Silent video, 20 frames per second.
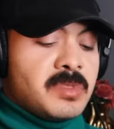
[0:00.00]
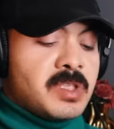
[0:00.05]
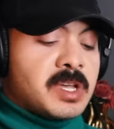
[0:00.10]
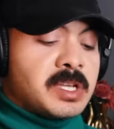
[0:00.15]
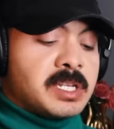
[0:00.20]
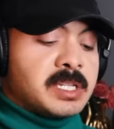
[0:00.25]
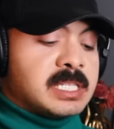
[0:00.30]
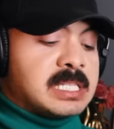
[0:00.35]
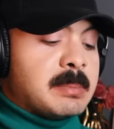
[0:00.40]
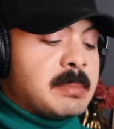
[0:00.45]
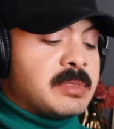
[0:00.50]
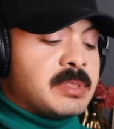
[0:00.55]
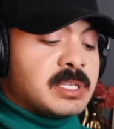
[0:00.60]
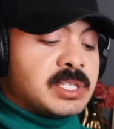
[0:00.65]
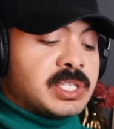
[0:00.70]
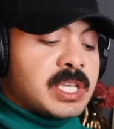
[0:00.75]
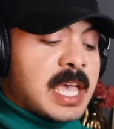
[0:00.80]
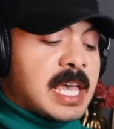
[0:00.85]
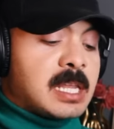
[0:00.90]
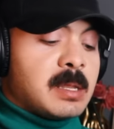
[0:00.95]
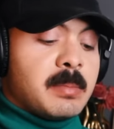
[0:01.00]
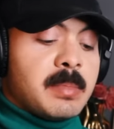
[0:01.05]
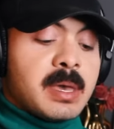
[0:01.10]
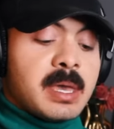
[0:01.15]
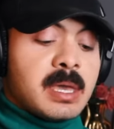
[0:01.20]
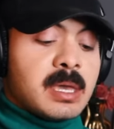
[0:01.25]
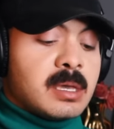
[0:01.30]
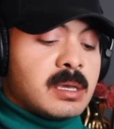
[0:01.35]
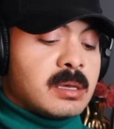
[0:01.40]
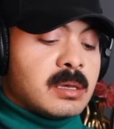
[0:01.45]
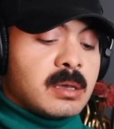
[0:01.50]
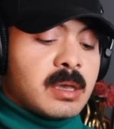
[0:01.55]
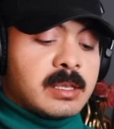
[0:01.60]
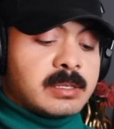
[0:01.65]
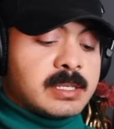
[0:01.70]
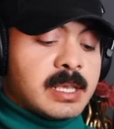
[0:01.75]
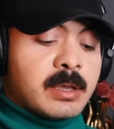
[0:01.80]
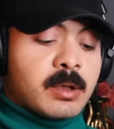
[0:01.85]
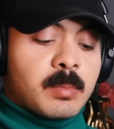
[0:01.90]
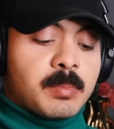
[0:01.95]
Honey, Timothée Chalamet
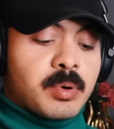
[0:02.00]
has anger